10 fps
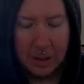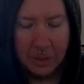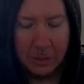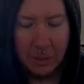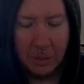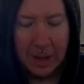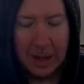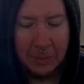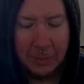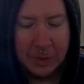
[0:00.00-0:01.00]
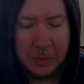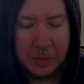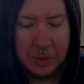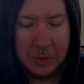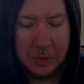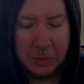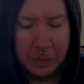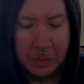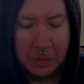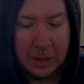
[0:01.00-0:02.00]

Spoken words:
what happens when you truly